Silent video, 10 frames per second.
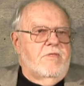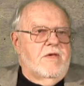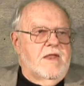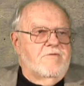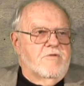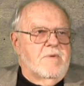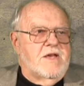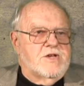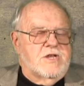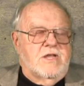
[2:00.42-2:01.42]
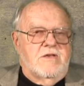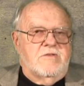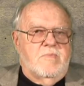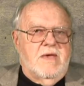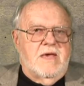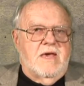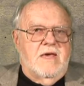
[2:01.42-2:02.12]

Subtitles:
that information is being